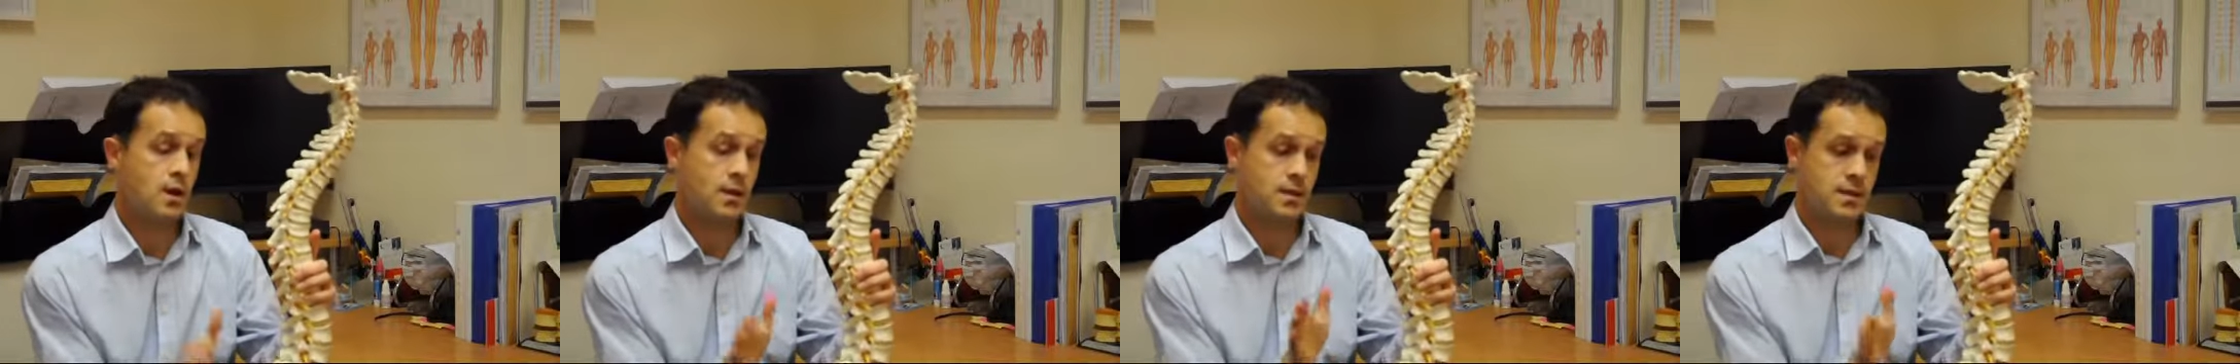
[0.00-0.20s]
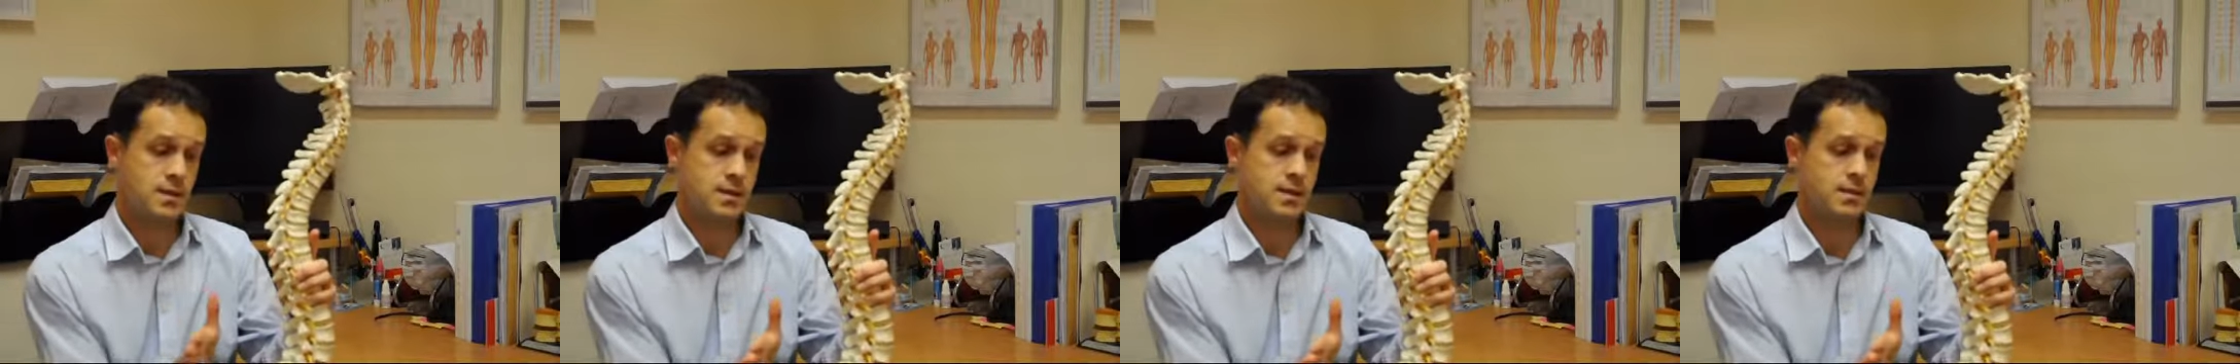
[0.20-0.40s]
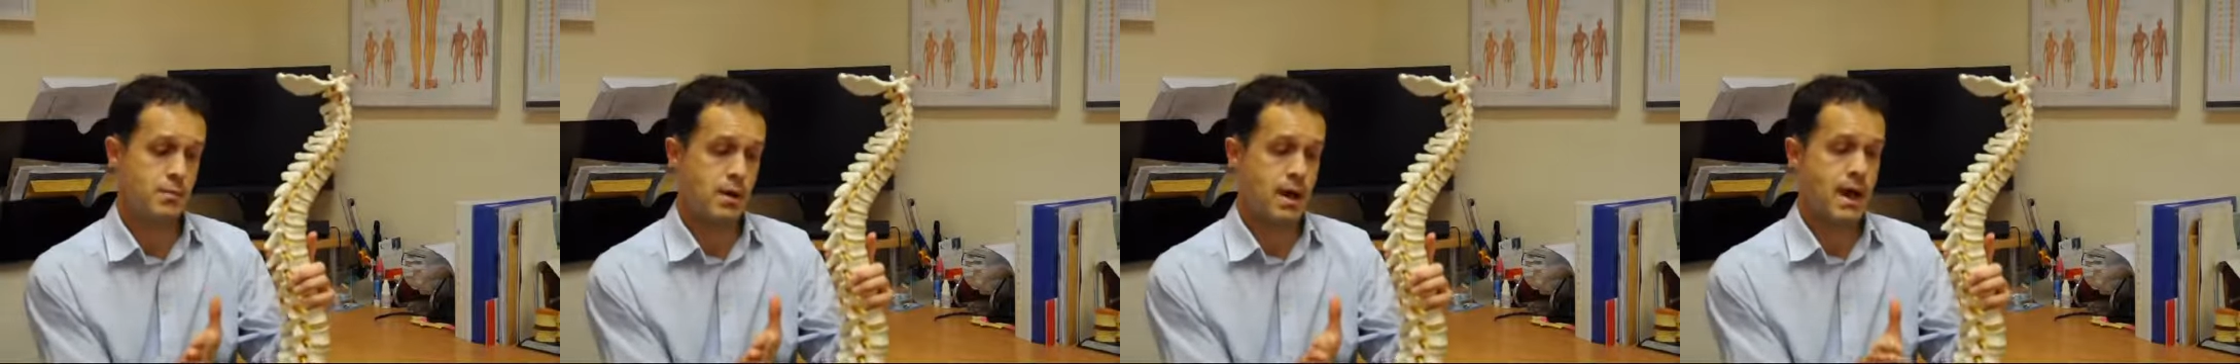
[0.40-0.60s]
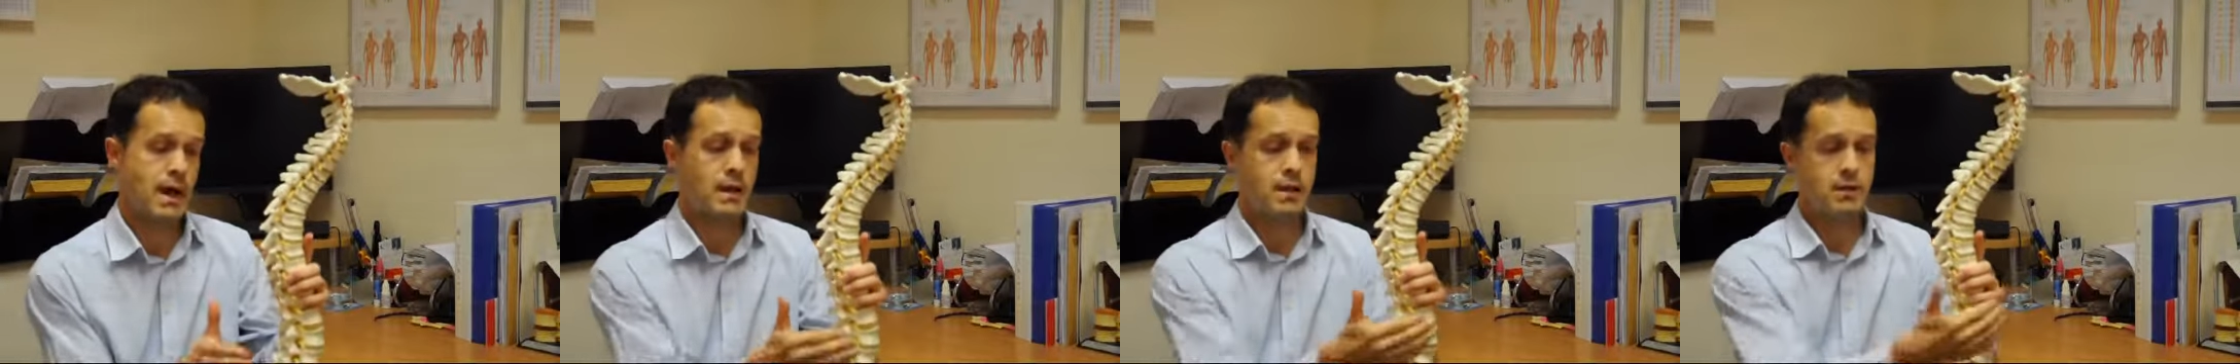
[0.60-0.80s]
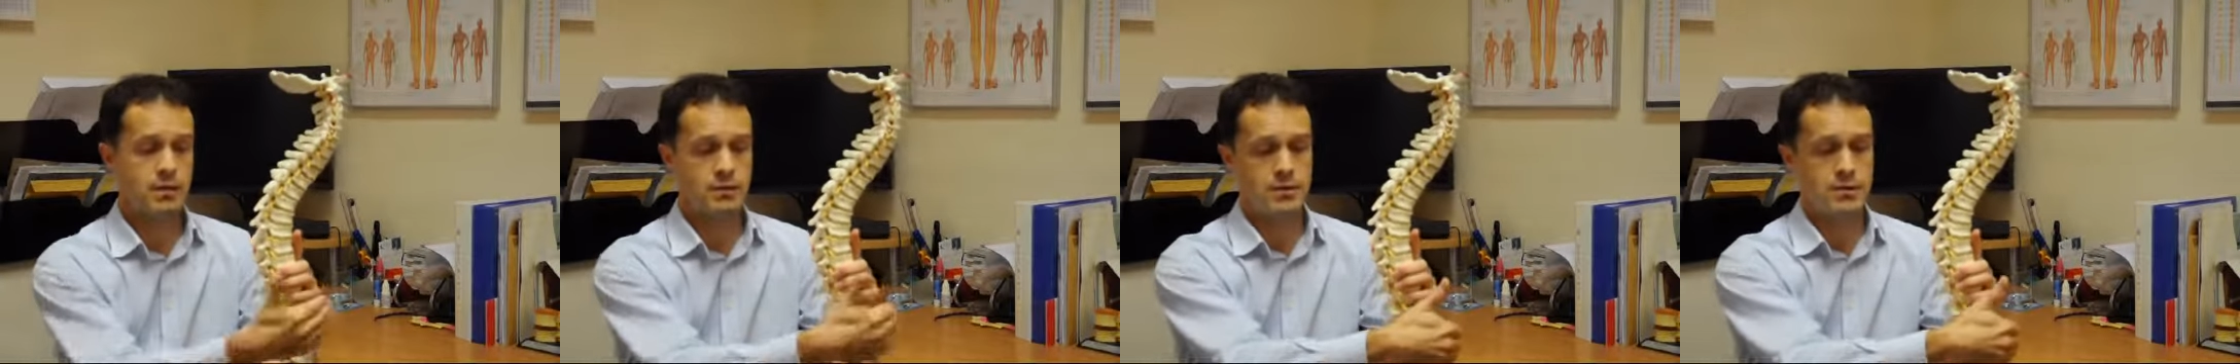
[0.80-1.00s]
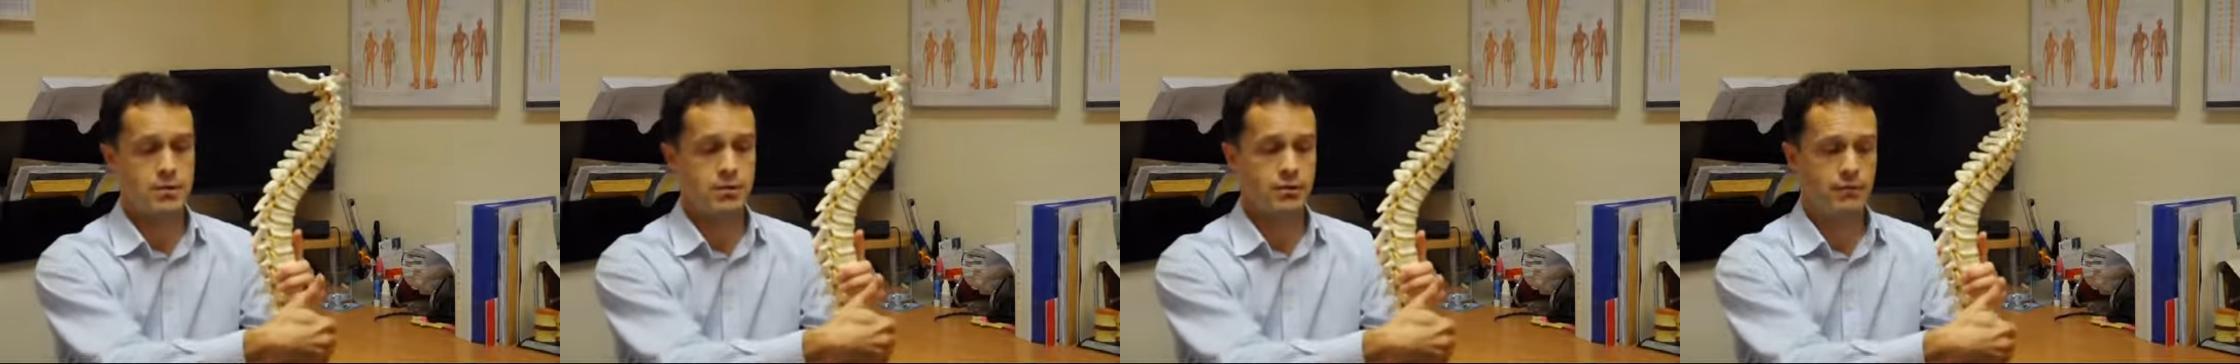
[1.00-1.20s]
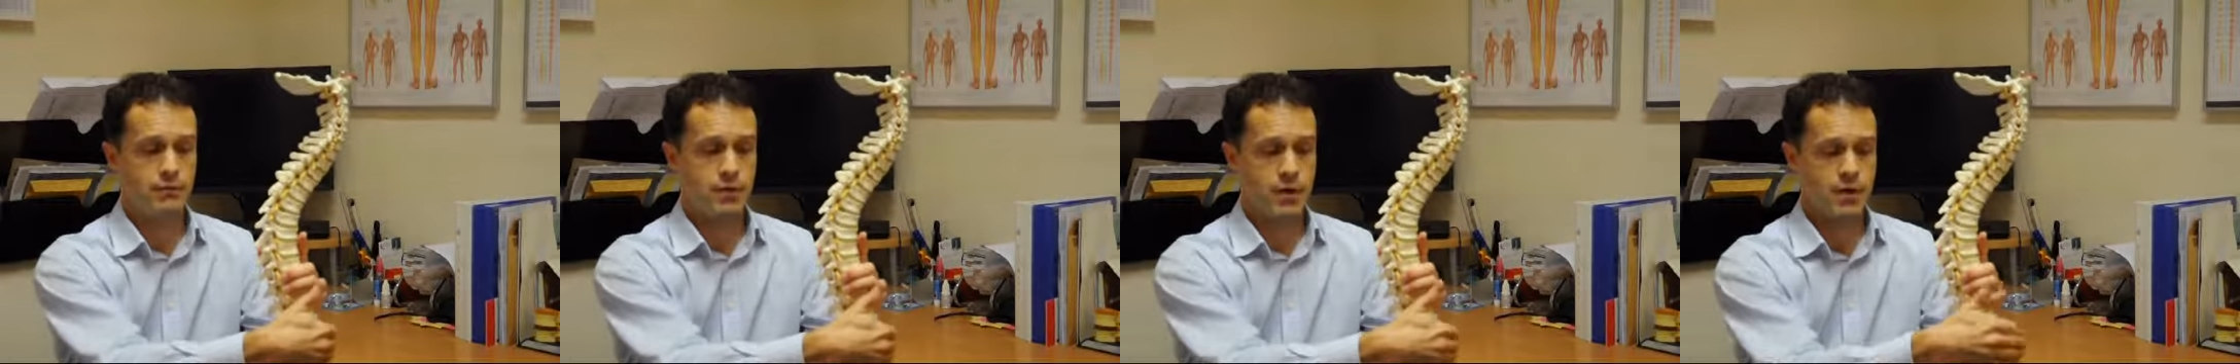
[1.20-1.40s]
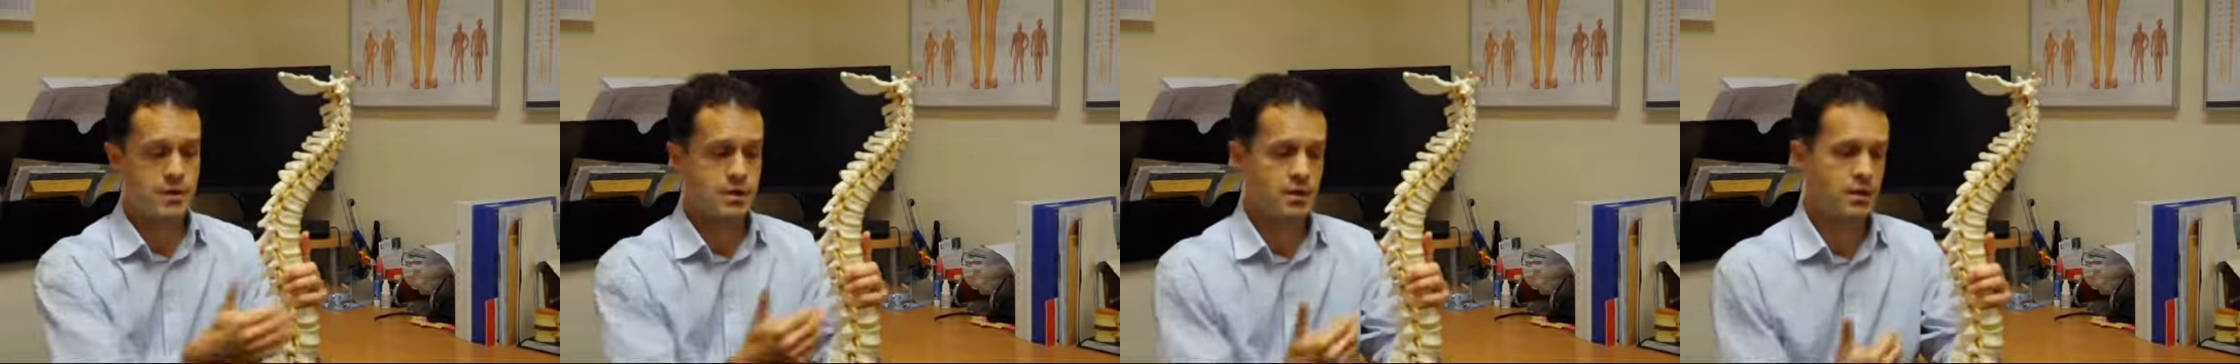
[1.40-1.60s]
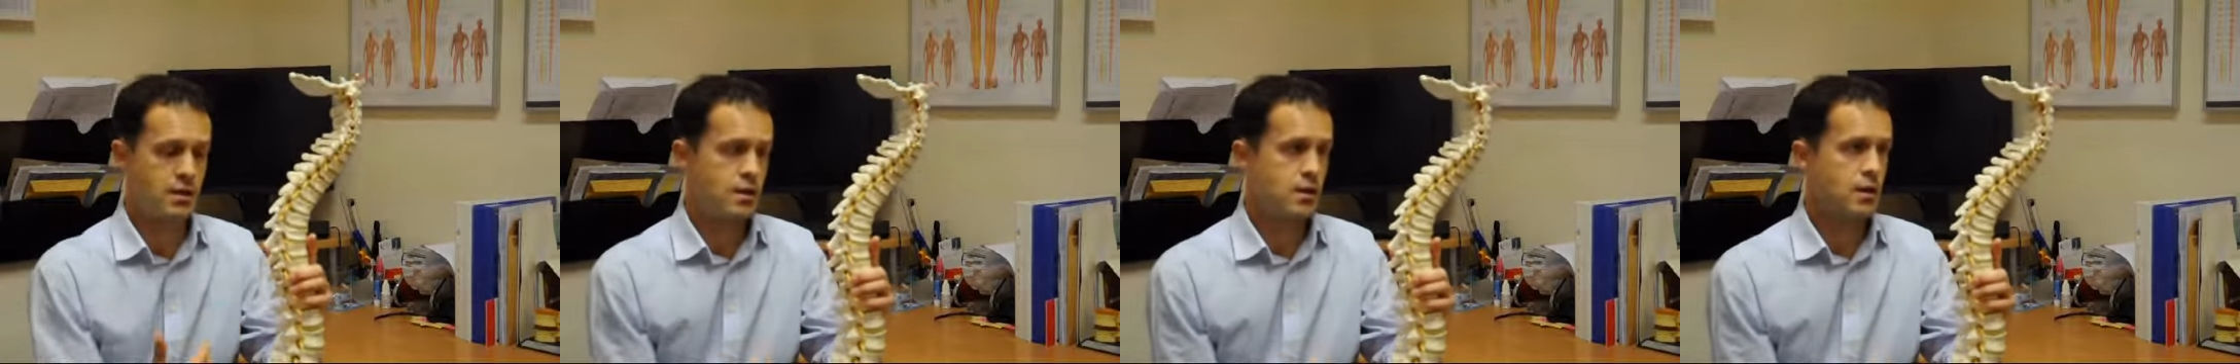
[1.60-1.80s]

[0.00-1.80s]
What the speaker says: This is the back, this is the front,